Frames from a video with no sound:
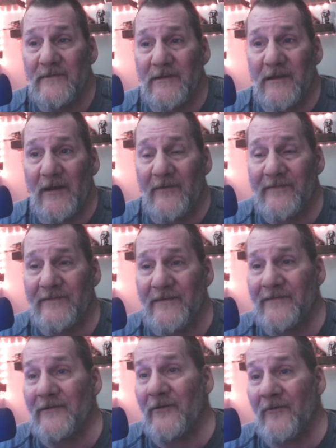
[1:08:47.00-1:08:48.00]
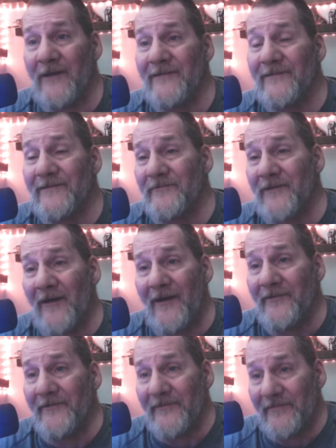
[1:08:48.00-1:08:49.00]
It's a crisis of
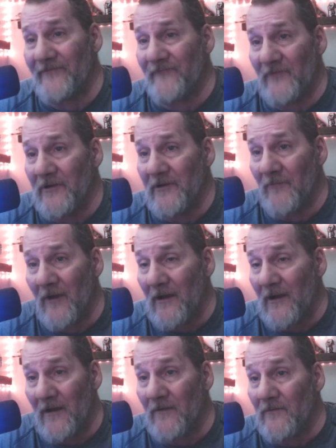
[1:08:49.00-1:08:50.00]
conscience for him right now.